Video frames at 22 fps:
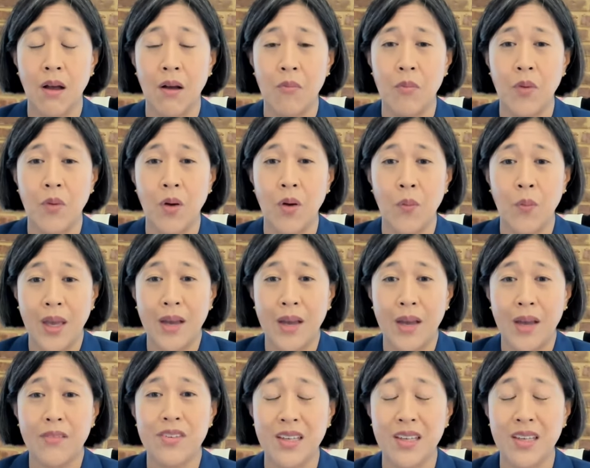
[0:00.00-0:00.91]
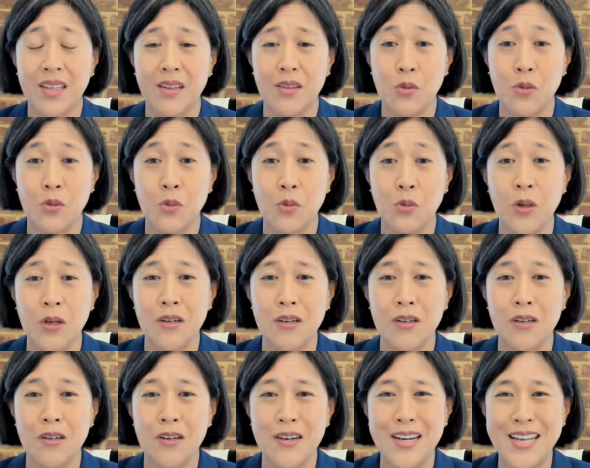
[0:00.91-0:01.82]
we have seen that the worker
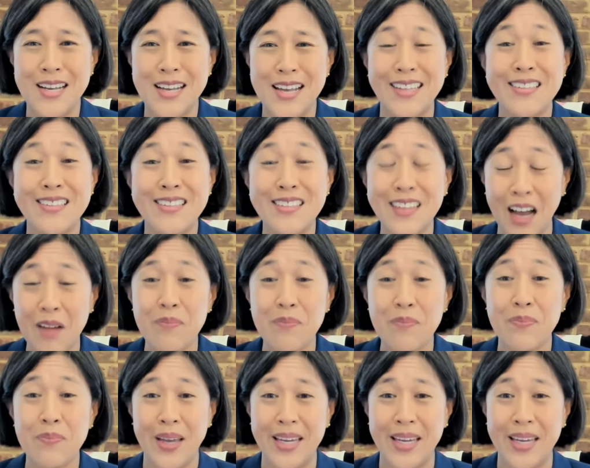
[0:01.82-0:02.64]
has not been